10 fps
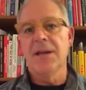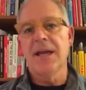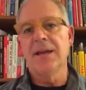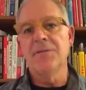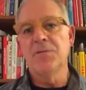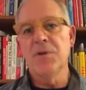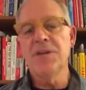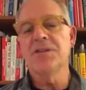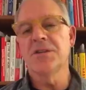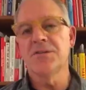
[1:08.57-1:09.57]
And
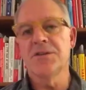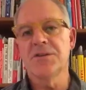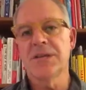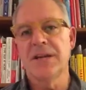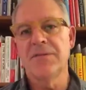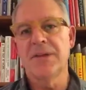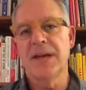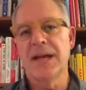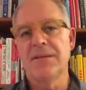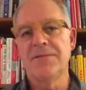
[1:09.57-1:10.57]
researchers have
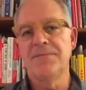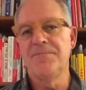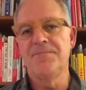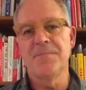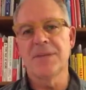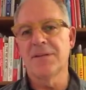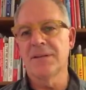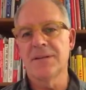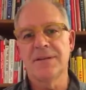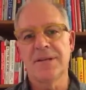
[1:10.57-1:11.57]

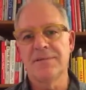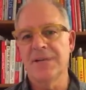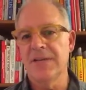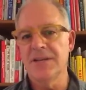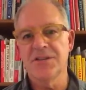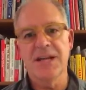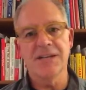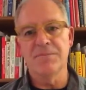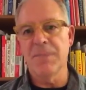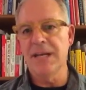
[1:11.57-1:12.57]
done this
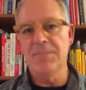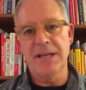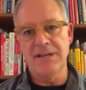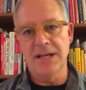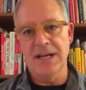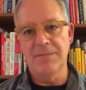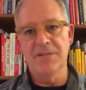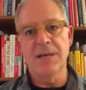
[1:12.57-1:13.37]
test many times.